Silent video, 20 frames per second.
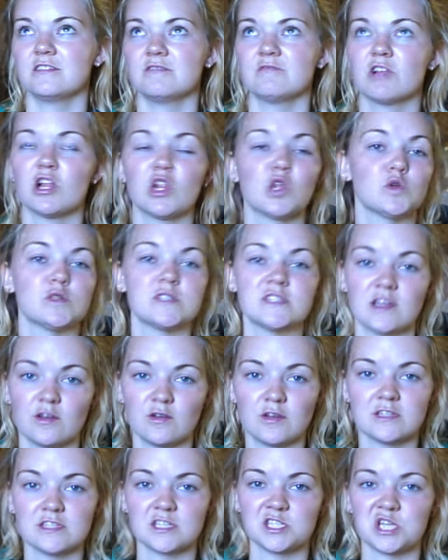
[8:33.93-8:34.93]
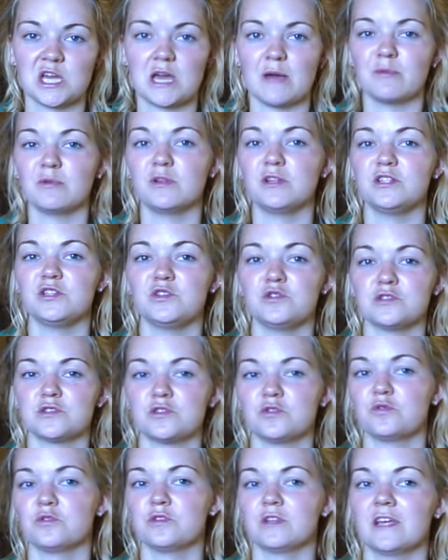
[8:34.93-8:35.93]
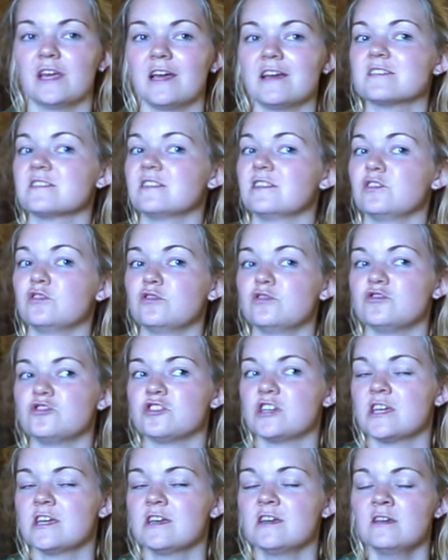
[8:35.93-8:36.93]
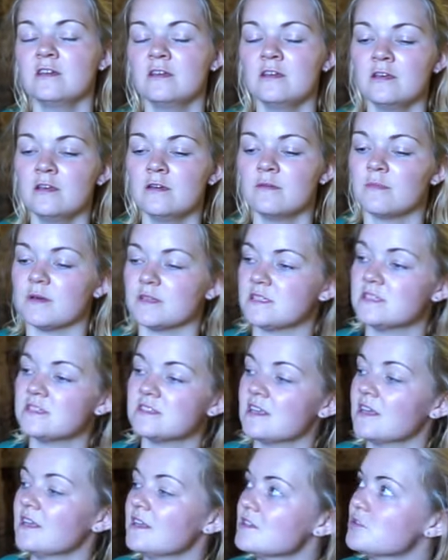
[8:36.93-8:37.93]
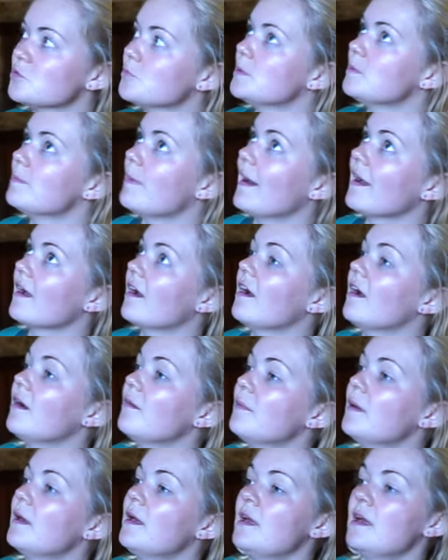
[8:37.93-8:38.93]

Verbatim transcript: closed down as a chapel and used only as a laundry, but since then it's opened back up.